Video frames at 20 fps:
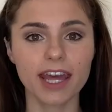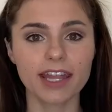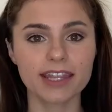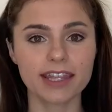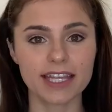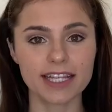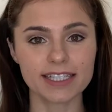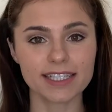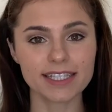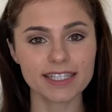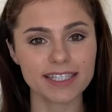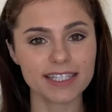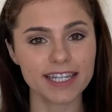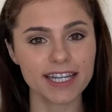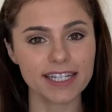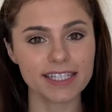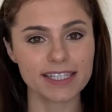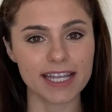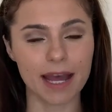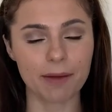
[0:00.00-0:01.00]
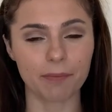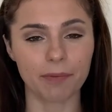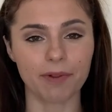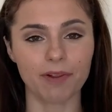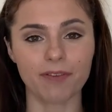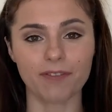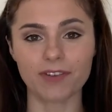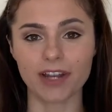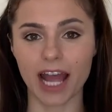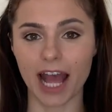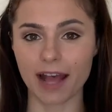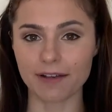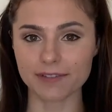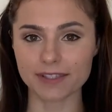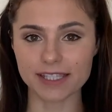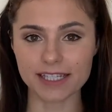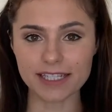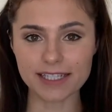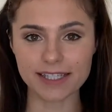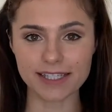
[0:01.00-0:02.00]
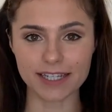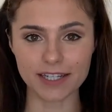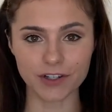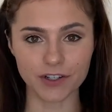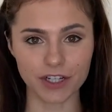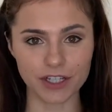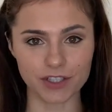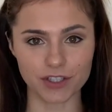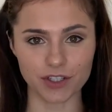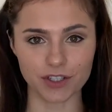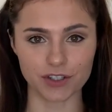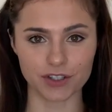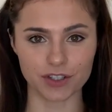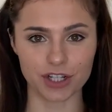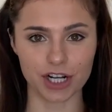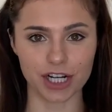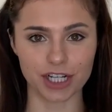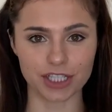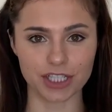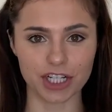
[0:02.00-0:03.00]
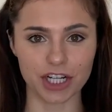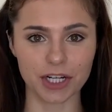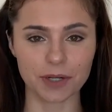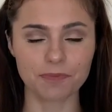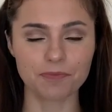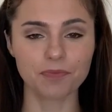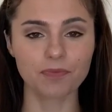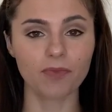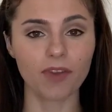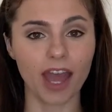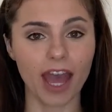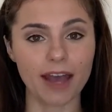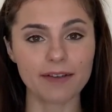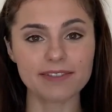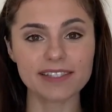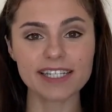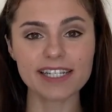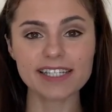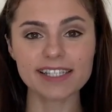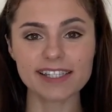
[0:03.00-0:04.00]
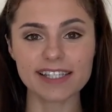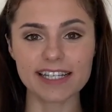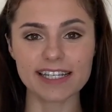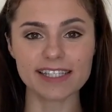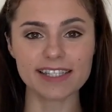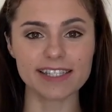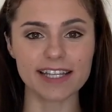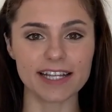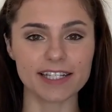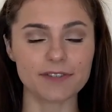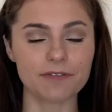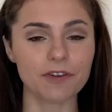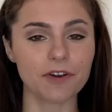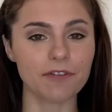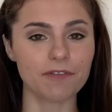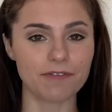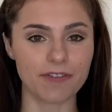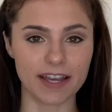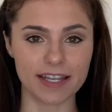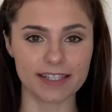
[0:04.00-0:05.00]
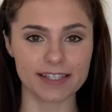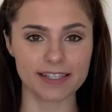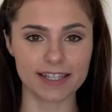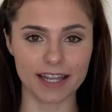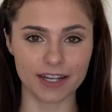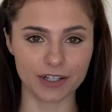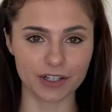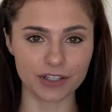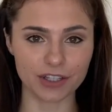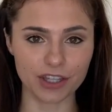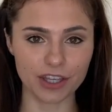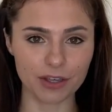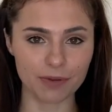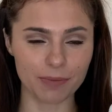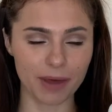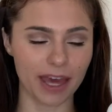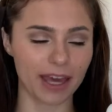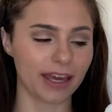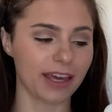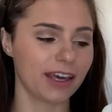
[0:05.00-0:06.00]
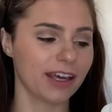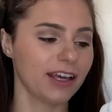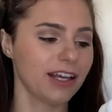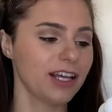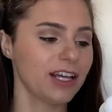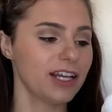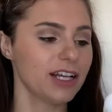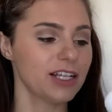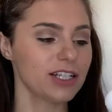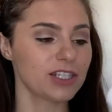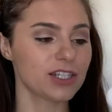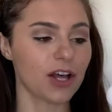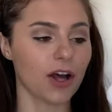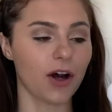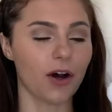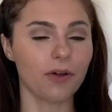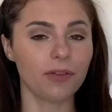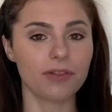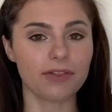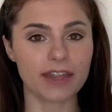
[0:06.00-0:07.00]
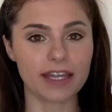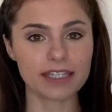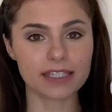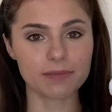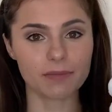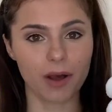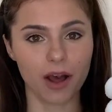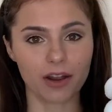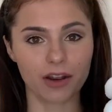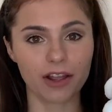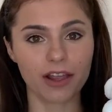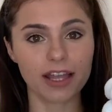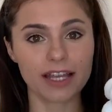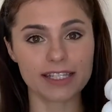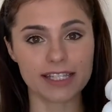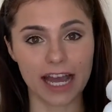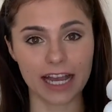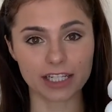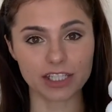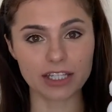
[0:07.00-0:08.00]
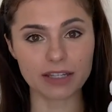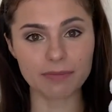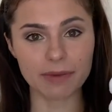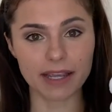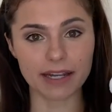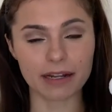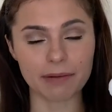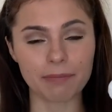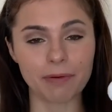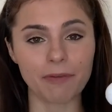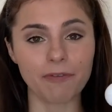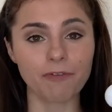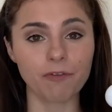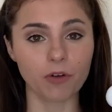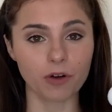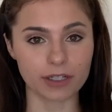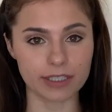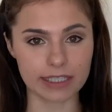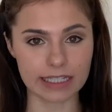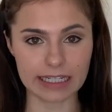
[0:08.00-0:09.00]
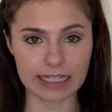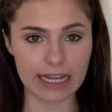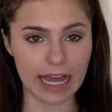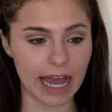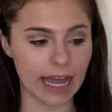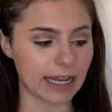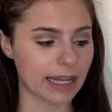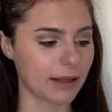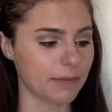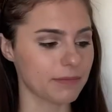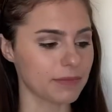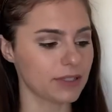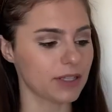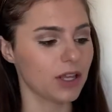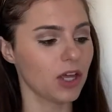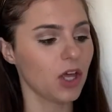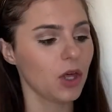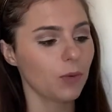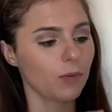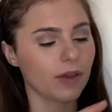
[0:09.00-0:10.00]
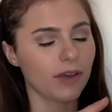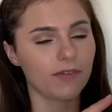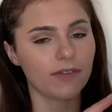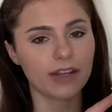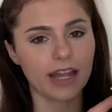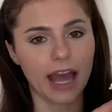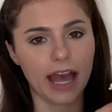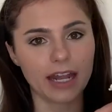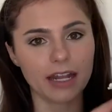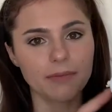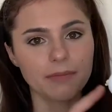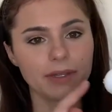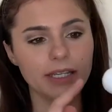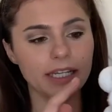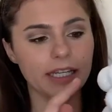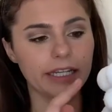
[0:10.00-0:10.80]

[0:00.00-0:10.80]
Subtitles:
This is an example of an FCC crystal structure. FCC stands for face-centered cubic. So this model is actually made up of 14 atoms. We have an atom in